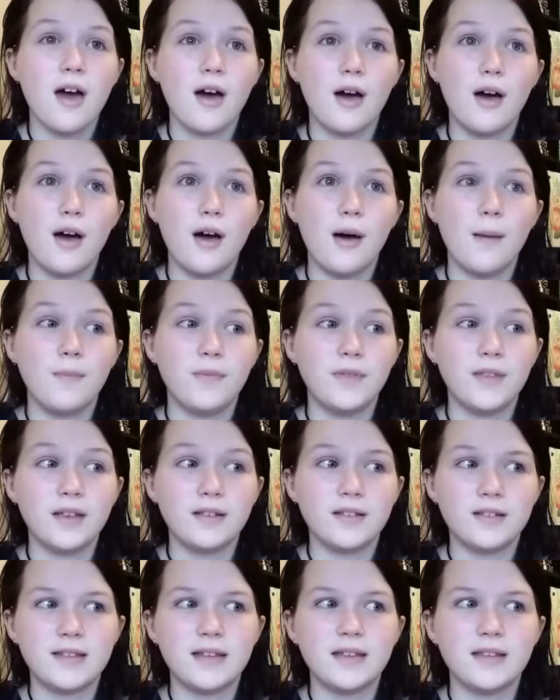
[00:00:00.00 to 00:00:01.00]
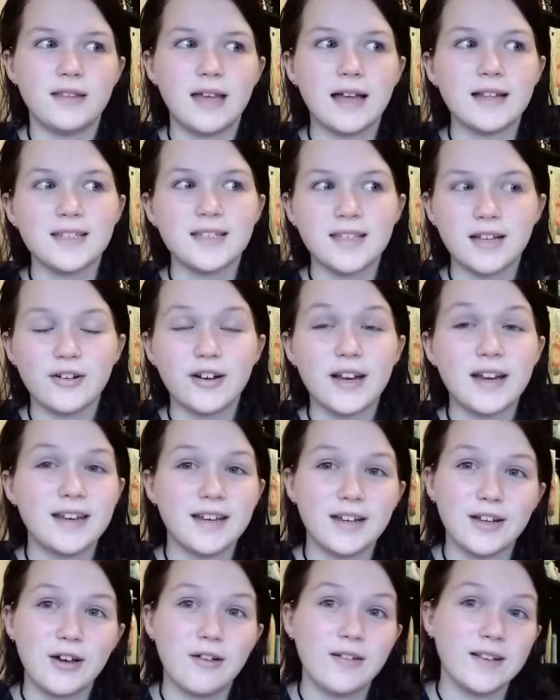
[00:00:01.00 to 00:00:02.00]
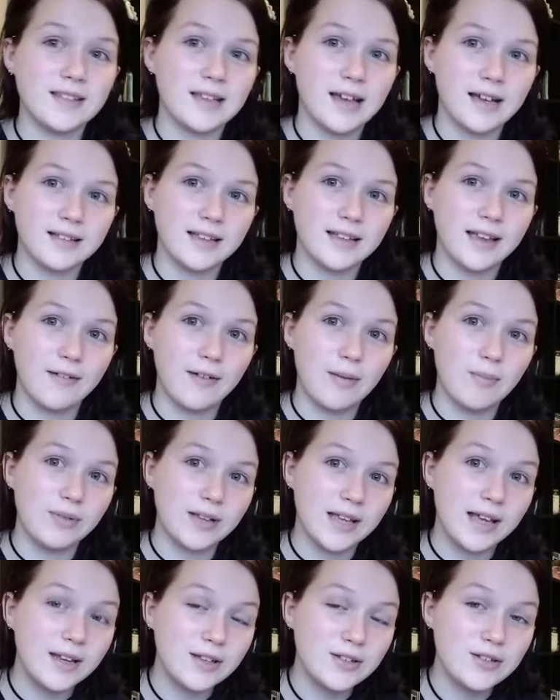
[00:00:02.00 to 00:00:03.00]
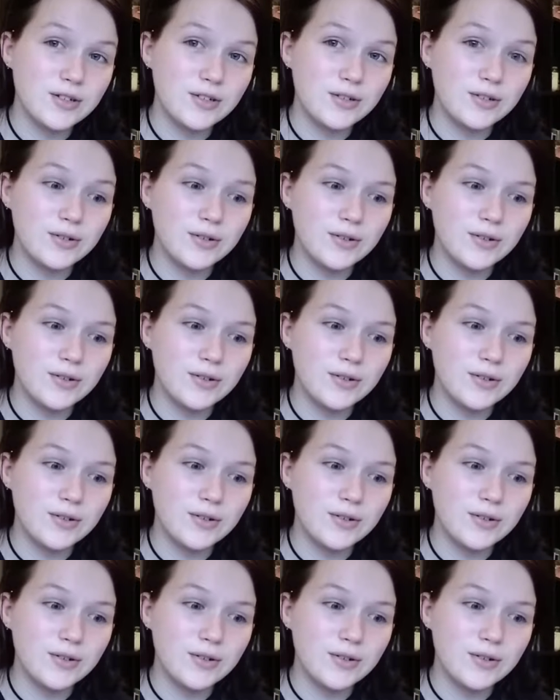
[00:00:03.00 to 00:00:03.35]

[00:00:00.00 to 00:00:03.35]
That Saturday didn't go exactly how I planned it to,